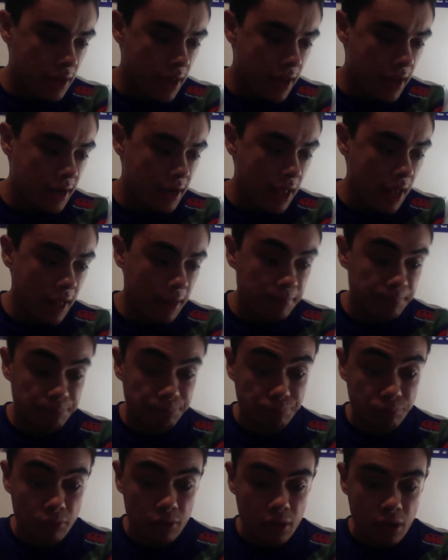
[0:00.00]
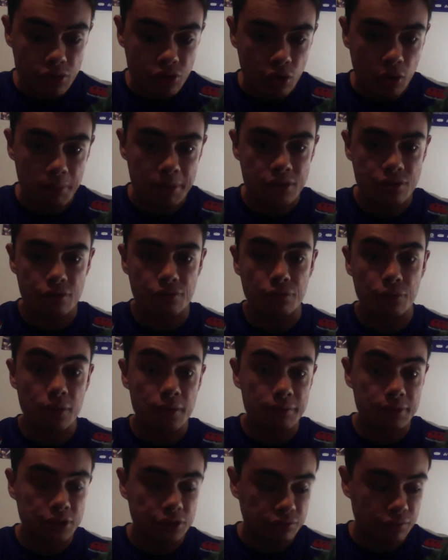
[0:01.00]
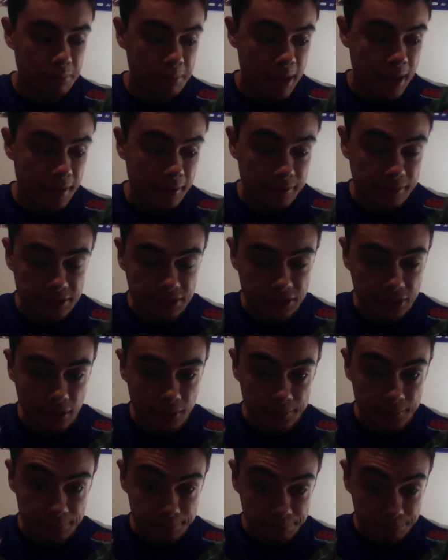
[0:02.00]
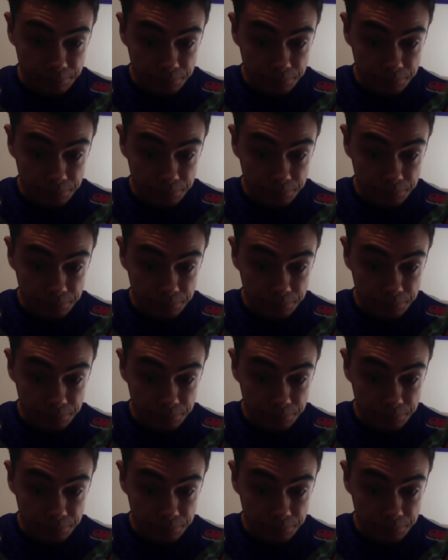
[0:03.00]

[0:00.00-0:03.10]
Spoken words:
Tommy Trbojevic for Manly. So